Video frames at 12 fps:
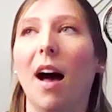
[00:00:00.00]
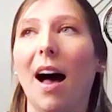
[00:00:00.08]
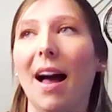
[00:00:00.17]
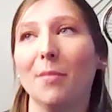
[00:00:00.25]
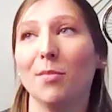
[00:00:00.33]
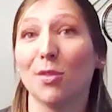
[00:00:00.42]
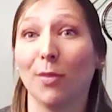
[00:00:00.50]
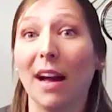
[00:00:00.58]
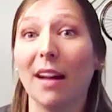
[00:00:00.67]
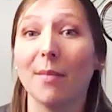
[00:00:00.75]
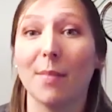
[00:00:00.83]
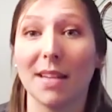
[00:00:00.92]
I'm
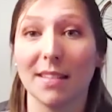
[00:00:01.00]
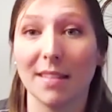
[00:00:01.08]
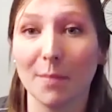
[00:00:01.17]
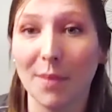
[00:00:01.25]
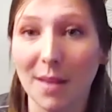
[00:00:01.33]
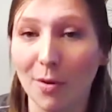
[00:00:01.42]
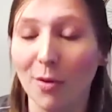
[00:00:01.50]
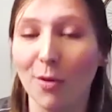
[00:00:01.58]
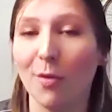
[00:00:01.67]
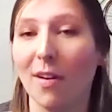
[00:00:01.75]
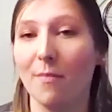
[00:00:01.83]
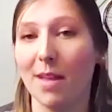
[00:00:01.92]
surrounded by some people
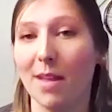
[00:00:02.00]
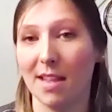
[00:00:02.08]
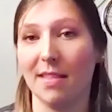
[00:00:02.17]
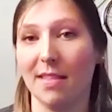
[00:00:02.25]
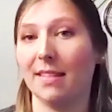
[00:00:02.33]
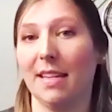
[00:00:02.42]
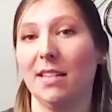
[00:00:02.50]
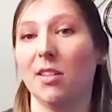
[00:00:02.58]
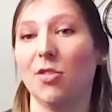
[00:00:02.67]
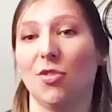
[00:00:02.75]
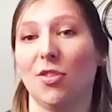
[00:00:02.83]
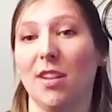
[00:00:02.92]
who have been in this
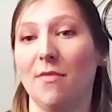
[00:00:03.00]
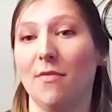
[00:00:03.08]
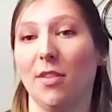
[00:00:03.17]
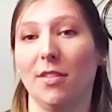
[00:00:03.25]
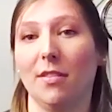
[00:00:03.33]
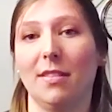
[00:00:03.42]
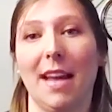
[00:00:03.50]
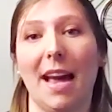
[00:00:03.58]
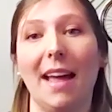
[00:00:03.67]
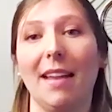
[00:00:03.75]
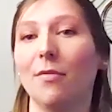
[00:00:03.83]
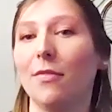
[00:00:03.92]
industry for
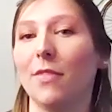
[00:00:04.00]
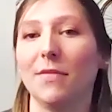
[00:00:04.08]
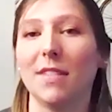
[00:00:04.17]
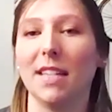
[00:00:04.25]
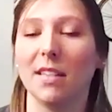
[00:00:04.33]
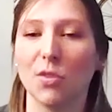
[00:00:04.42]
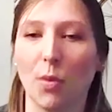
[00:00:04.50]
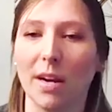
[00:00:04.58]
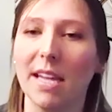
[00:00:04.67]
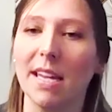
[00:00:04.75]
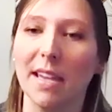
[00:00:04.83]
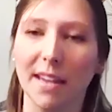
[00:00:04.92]
10, 15,
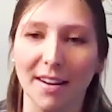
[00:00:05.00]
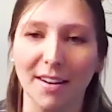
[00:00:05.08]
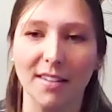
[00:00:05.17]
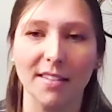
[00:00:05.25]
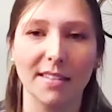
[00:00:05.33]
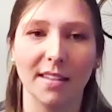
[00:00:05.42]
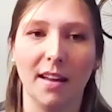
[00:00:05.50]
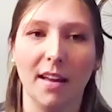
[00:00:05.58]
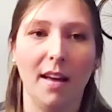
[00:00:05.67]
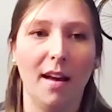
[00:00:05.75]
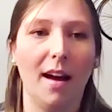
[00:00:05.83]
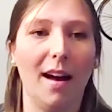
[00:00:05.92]
20 years.
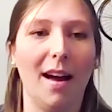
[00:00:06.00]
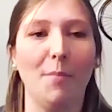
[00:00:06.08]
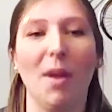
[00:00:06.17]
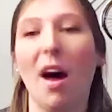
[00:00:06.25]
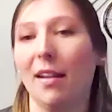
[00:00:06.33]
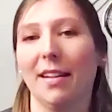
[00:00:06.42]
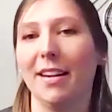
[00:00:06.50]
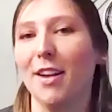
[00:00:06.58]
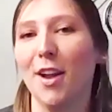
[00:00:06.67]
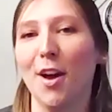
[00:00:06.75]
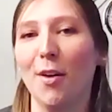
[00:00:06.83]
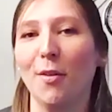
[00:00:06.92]
I'm not going to
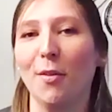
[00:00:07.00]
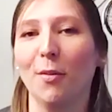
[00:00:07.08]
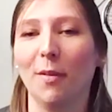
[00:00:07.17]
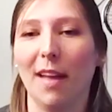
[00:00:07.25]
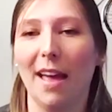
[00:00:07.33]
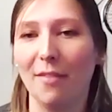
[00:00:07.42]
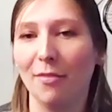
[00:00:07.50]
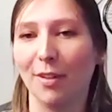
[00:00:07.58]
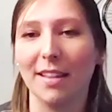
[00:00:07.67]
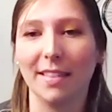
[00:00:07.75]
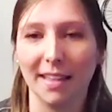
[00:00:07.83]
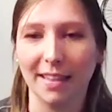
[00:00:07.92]
know
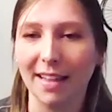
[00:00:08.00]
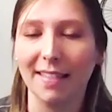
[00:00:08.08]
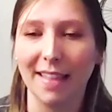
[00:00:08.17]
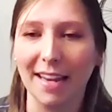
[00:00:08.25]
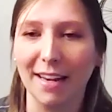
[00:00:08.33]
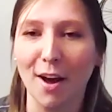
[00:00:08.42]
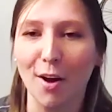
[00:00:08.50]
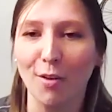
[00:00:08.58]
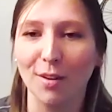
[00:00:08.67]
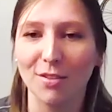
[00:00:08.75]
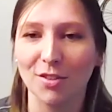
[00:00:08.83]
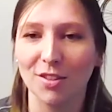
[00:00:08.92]
everything that they
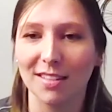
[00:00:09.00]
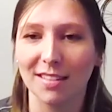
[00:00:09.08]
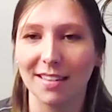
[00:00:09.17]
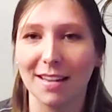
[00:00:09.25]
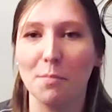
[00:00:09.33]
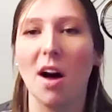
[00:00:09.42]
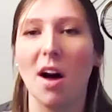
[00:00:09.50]
know. It's just mm-hmm.